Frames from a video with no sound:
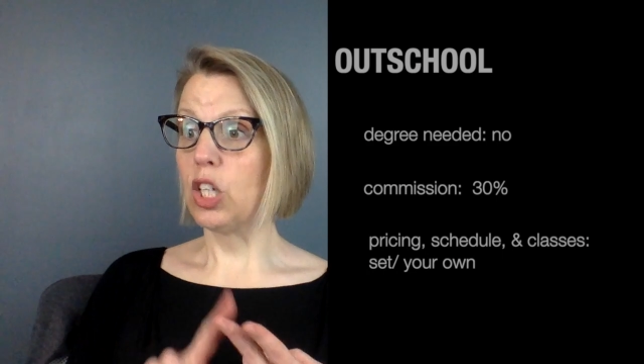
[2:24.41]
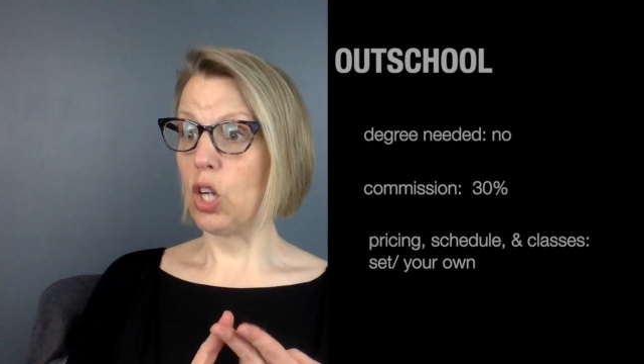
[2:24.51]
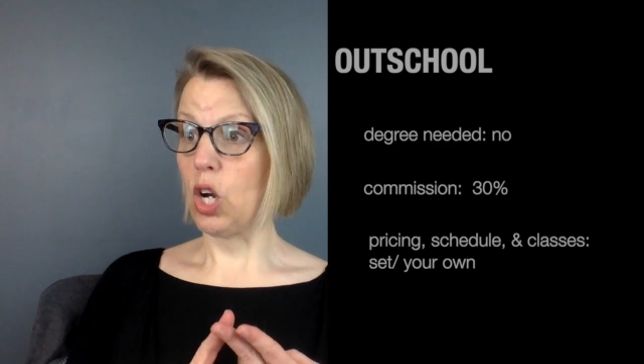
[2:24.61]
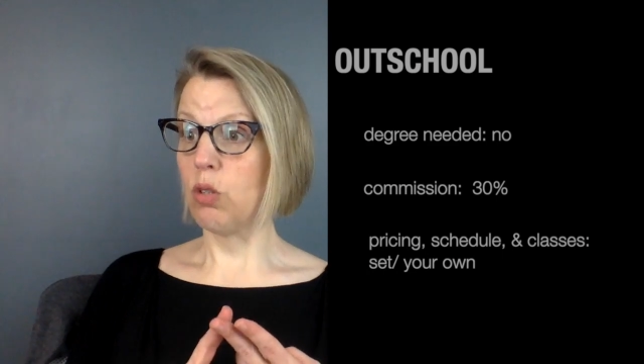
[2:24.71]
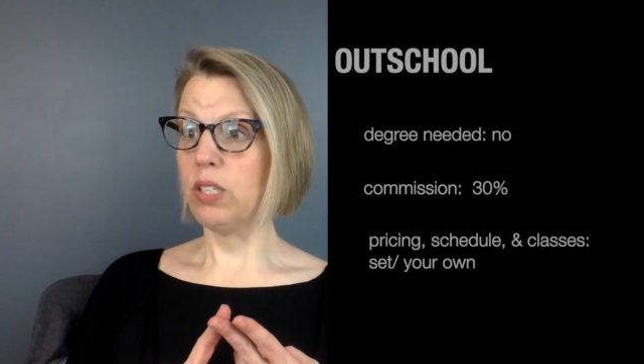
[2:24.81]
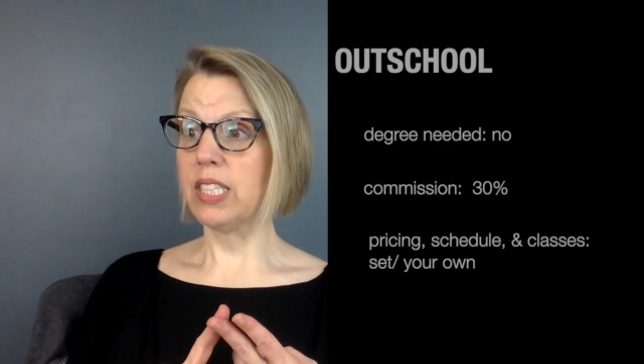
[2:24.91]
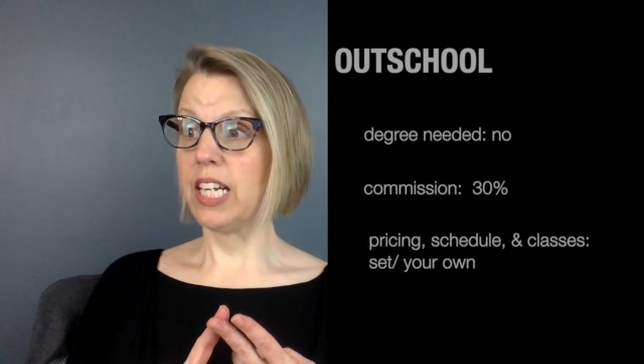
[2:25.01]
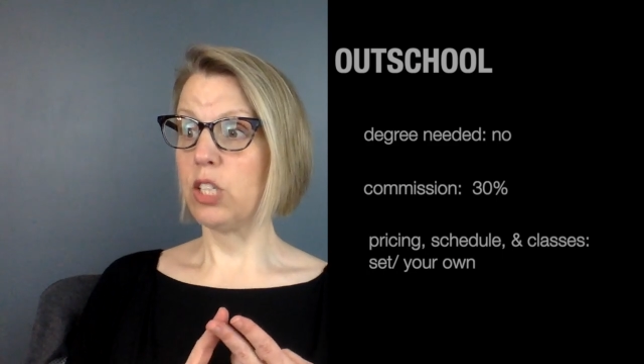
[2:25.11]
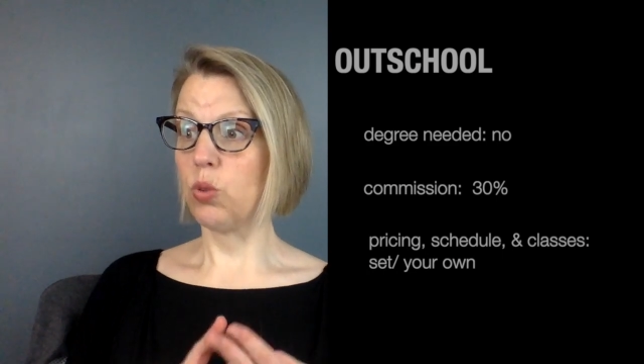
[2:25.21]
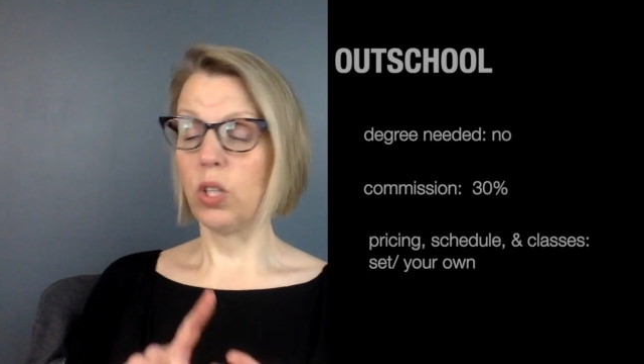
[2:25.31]
your own
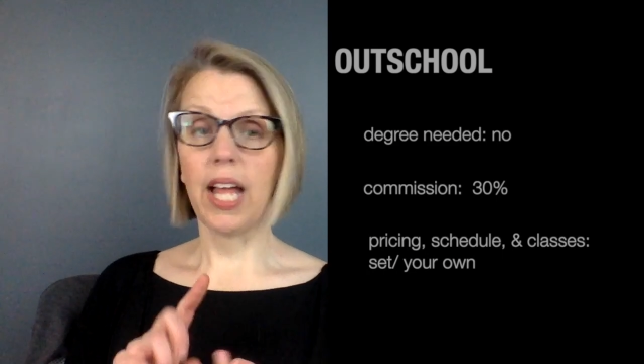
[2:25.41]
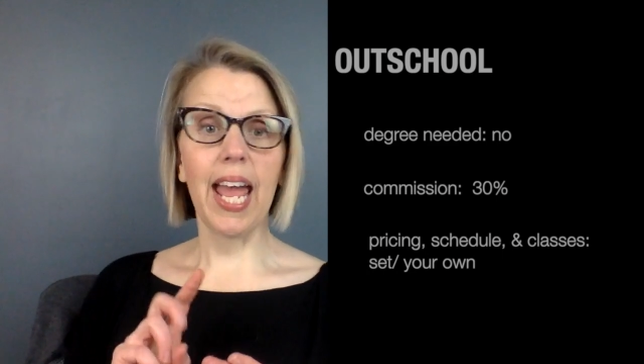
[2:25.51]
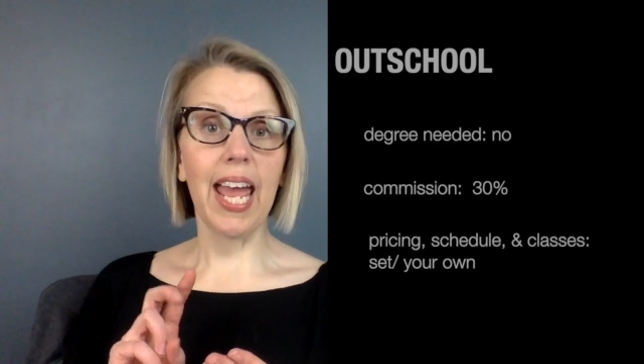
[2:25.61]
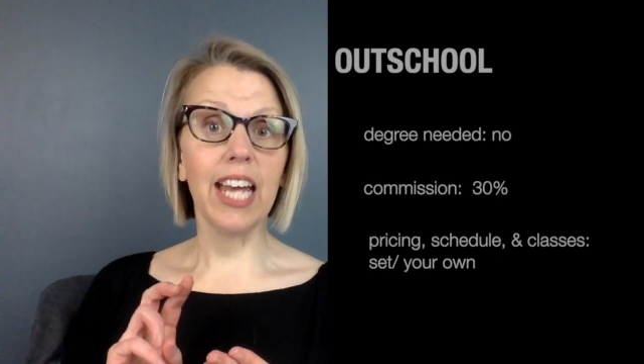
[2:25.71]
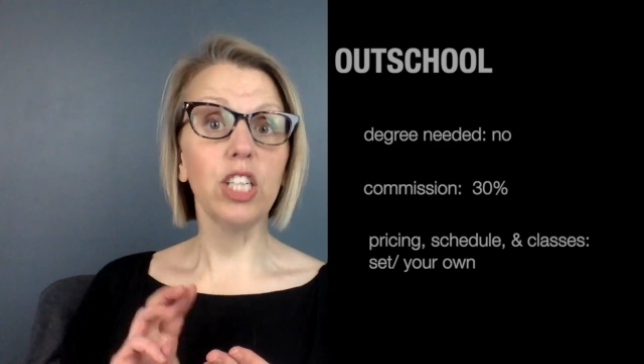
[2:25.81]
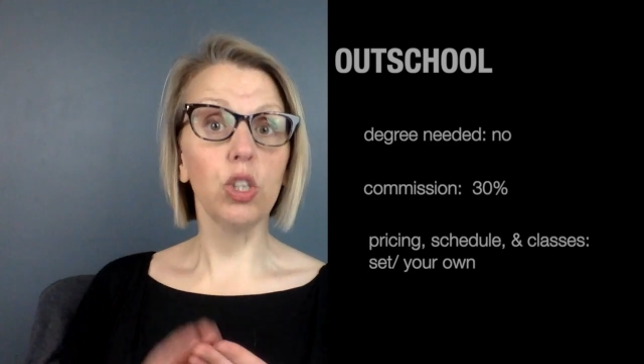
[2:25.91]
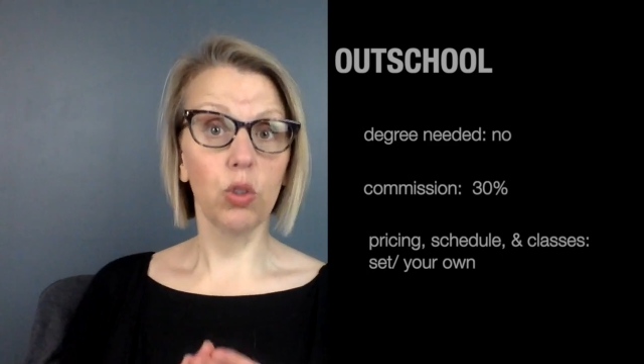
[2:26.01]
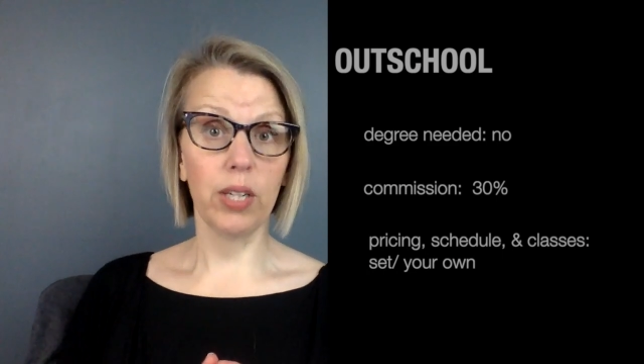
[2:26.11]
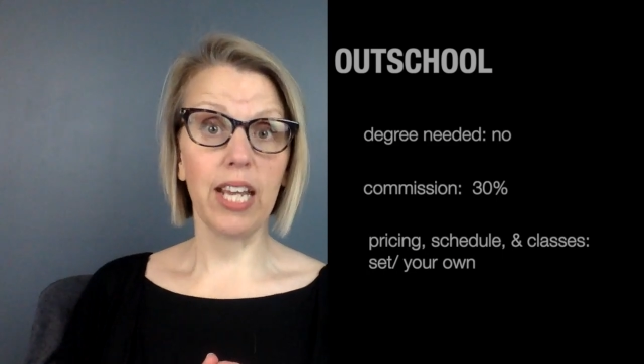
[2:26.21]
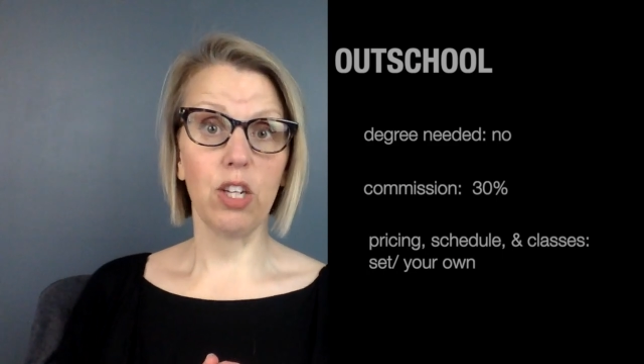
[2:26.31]
schedule, and you
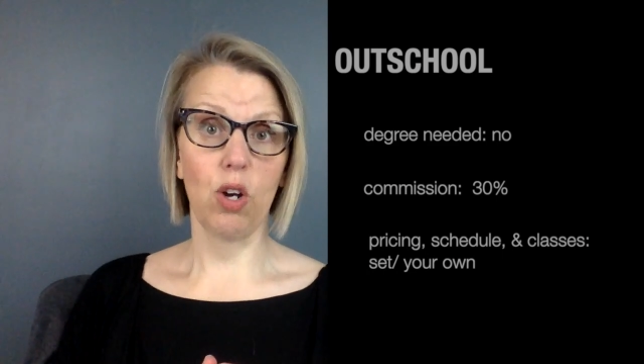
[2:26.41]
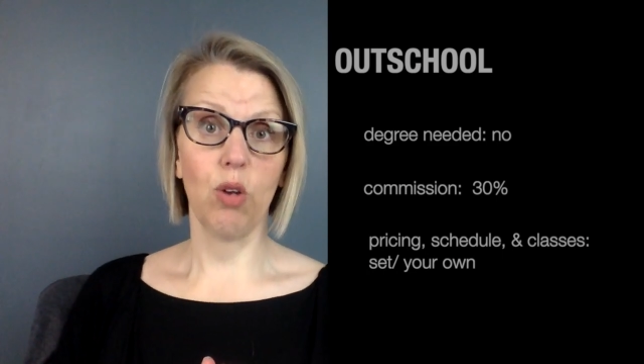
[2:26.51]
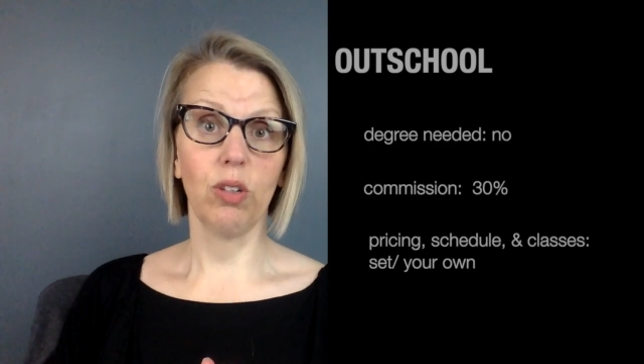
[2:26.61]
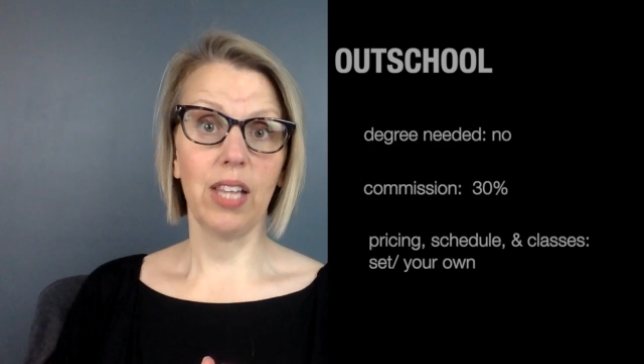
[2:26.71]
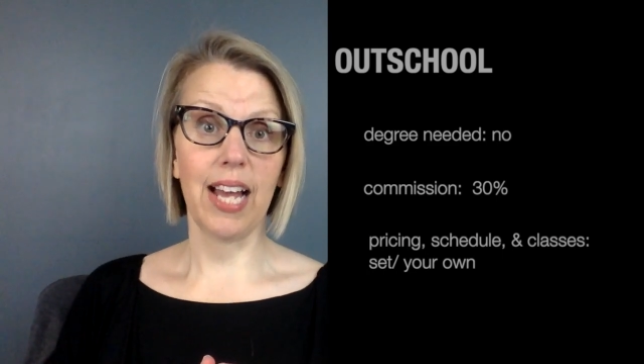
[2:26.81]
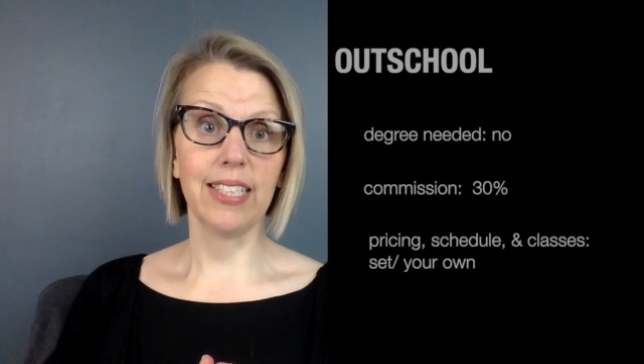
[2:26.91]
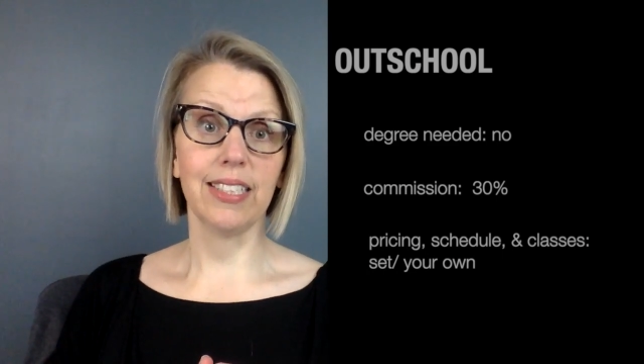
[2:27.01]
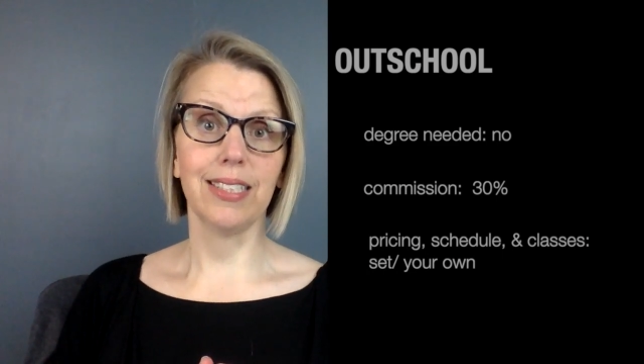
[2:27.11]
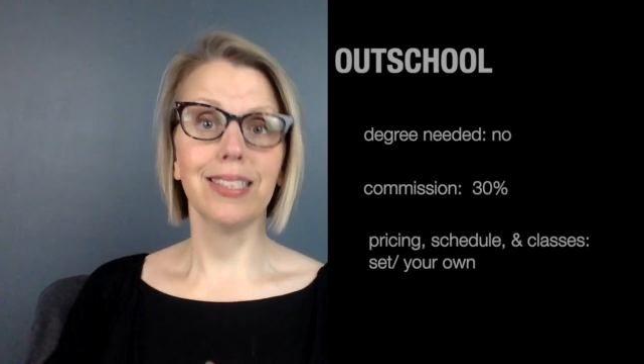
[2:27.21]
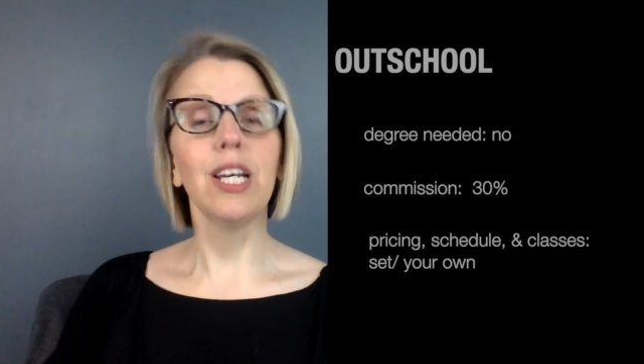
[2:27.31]
create your own
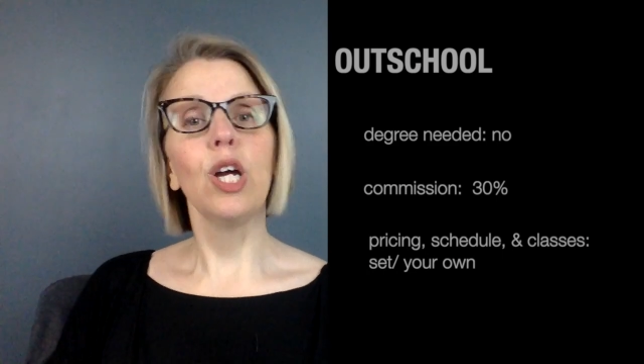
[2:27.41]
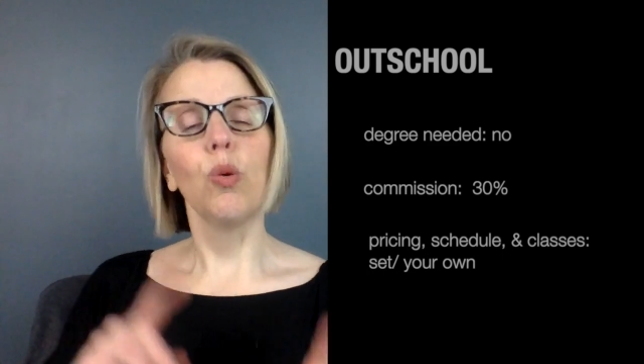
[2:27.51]
classes,